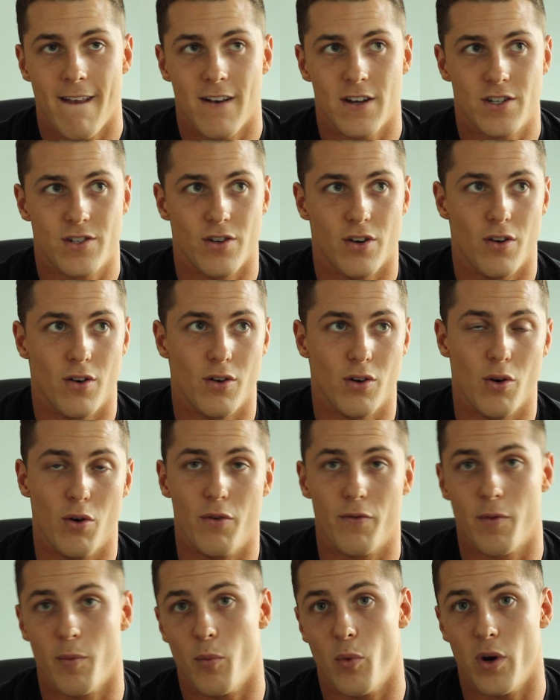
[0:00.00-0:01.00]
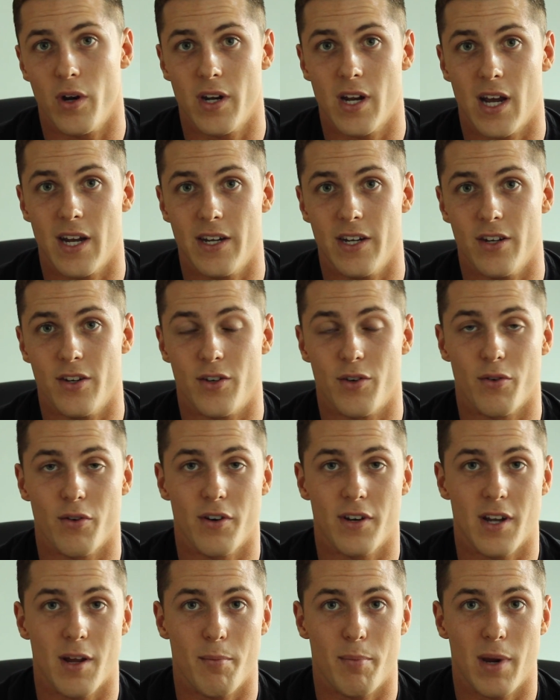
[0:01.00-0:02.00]
So going from 190 to
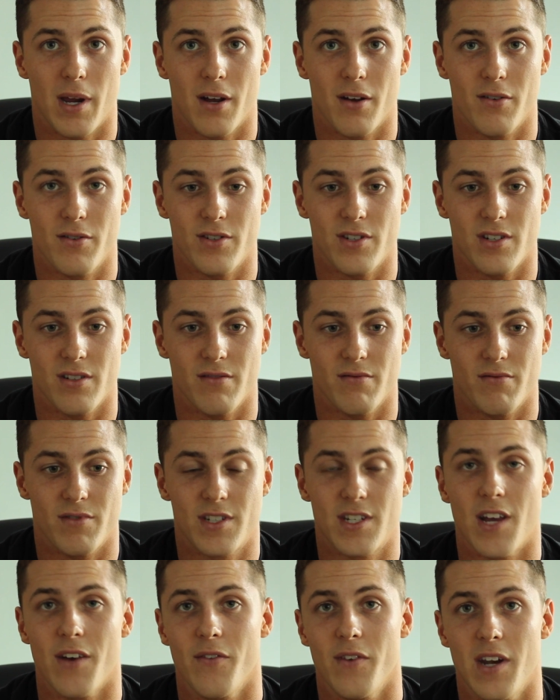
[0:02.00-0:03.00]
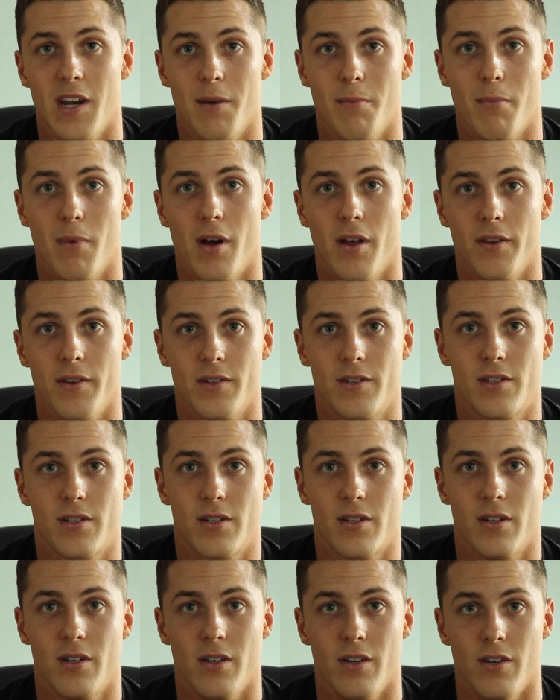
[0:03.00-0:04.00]
210 pounds in 7-8
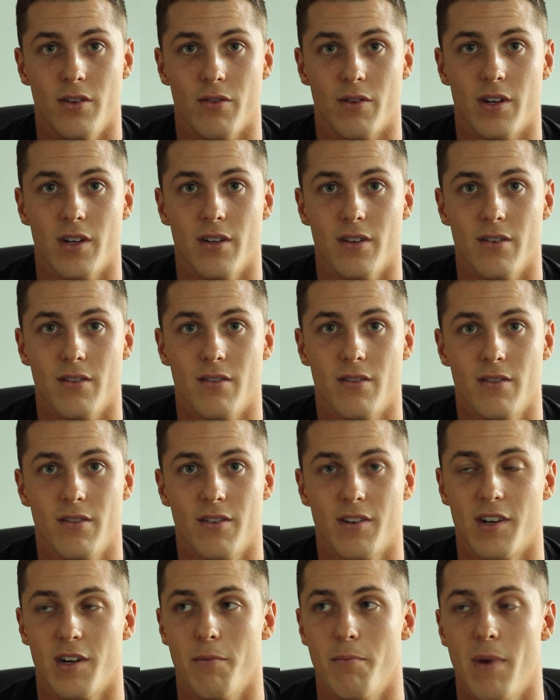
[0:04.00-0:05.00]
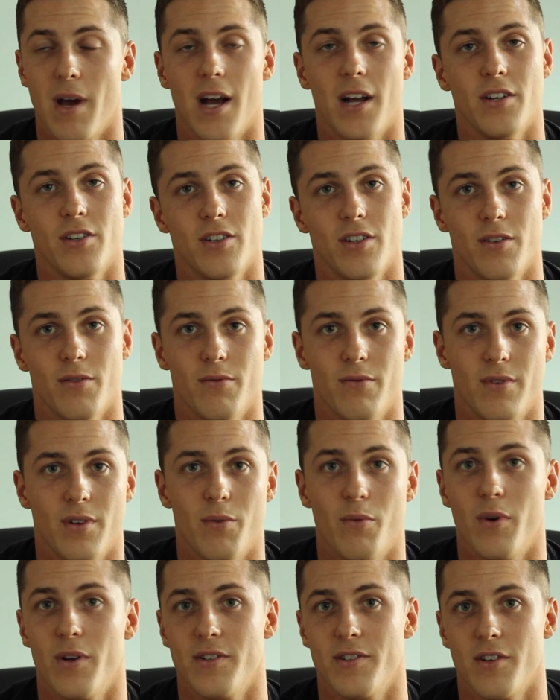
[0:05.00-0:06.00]
months, you can imagine it
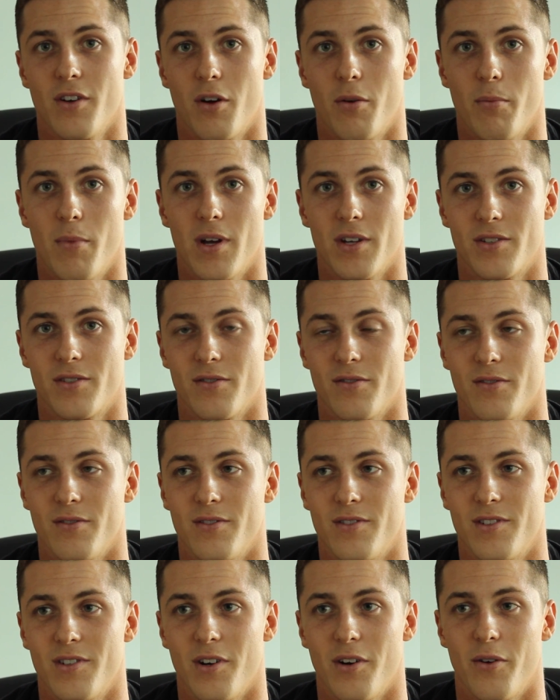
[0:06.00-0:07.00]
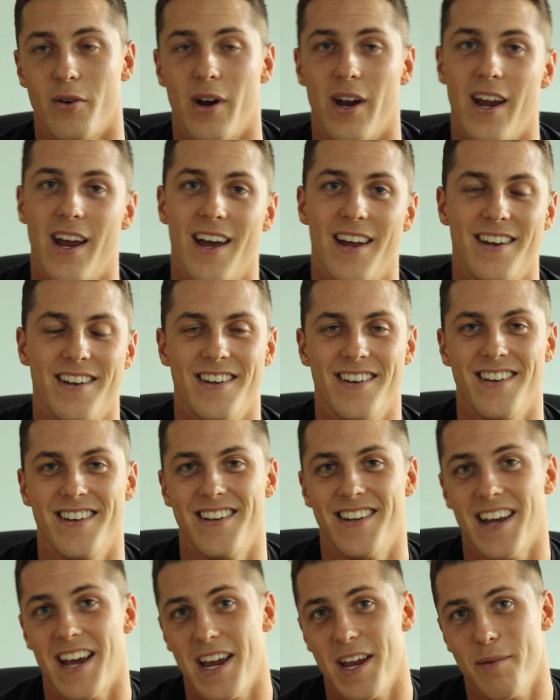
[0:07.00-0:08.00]
wasn't all muscle. So I had to
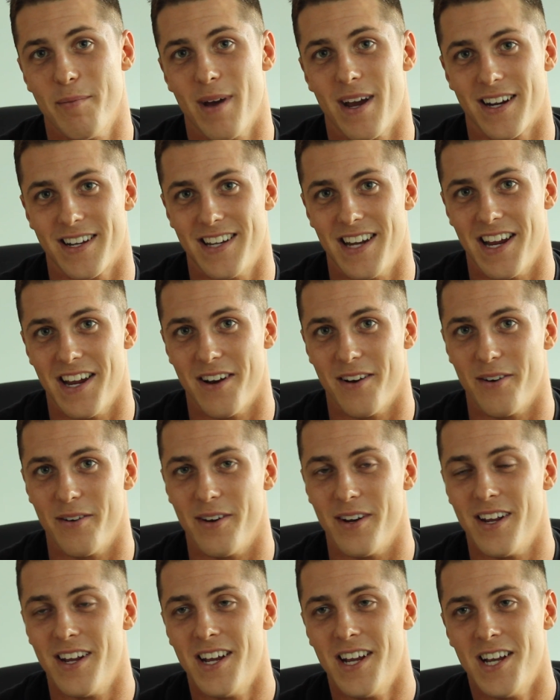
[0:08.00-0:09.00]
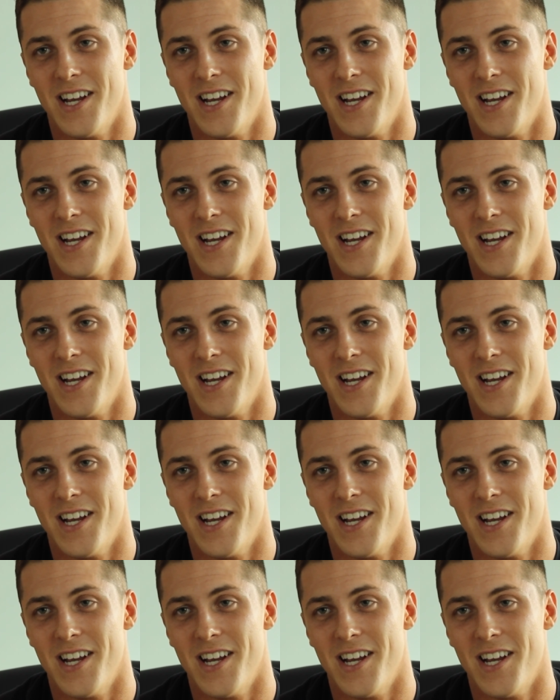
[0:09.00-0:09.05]
diet back down.